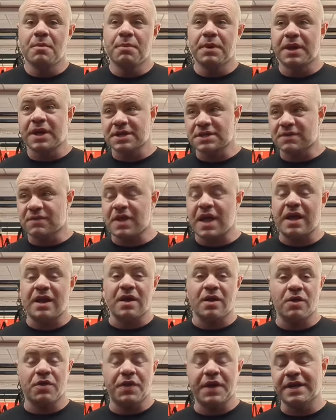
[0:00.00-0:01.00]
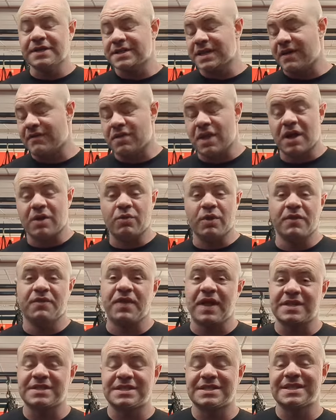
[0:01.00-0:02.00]
because of a lot of other things. They have a lot of
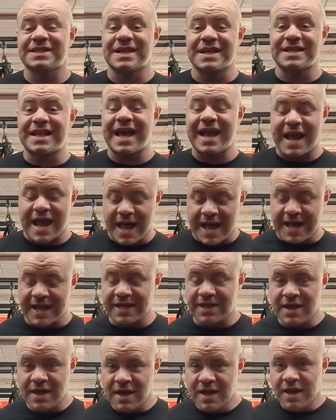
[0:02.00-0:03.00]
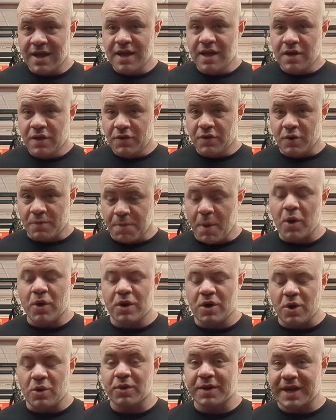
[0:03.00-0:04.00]
reflexes, things like that. And their
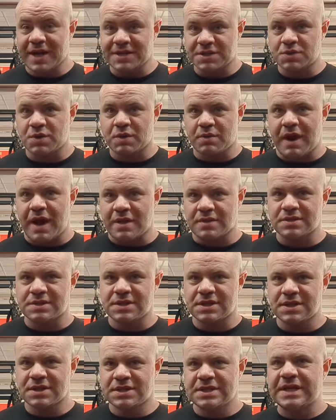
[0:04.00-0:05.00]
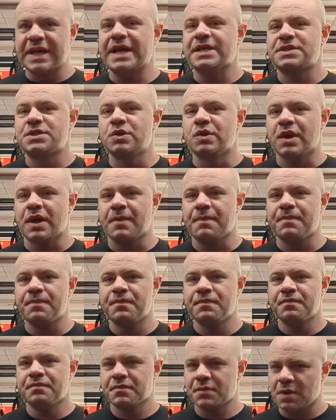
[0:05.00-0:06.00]
opponent only has 3 rounds to get to them.
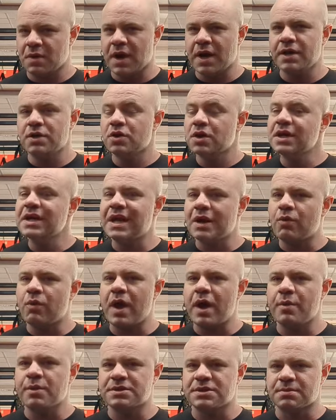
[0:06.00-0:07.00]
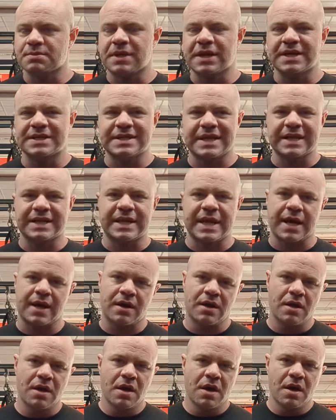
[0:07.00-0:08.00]
All right, you can get away with some things like
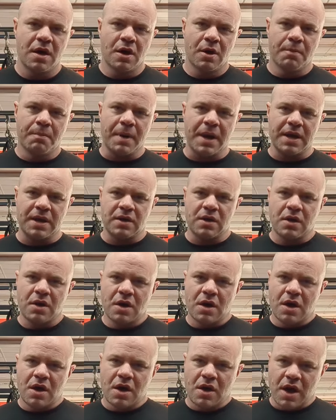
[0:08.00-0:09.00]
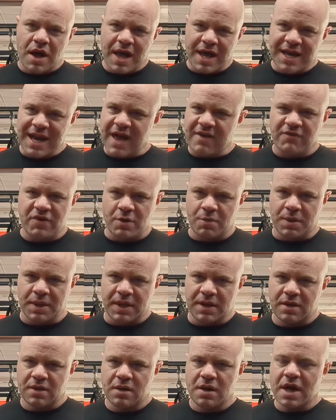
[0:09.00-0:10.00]
that. But
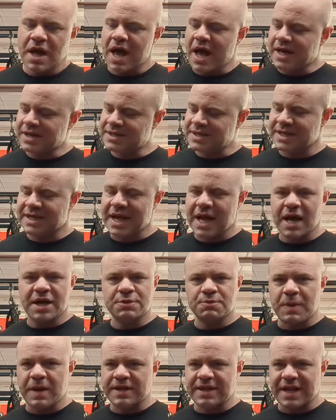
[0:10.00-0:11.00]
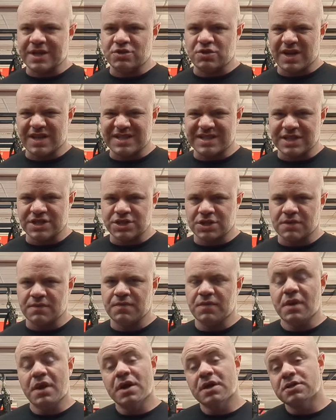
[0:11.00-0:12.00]
inevitably, I see guys make that
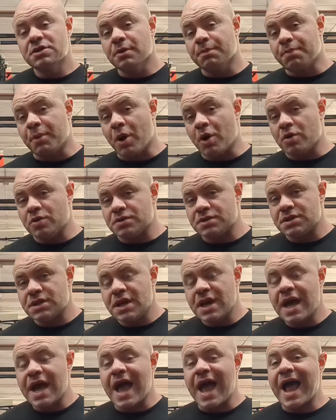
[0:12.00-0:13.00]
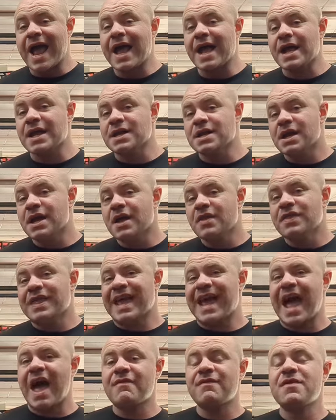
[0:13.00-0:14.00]
transition to pros and they
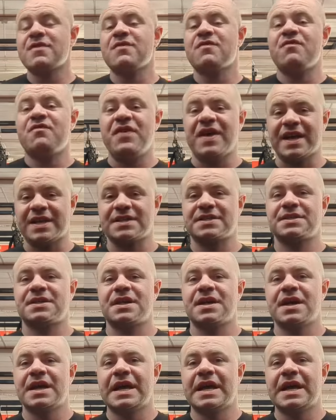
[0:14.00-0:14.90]
haven't fixed